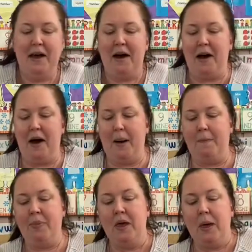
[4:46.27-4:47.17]

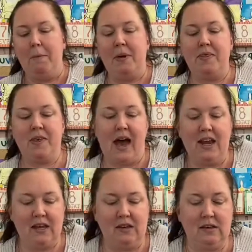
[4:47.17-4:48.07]
um, but
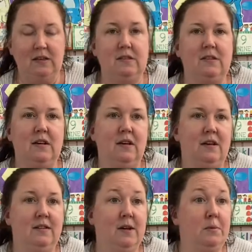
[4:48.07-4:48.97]
that is
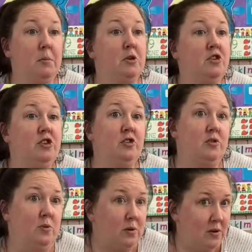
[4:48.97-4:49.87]
tip number
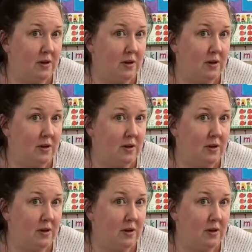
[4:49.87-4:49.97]
two,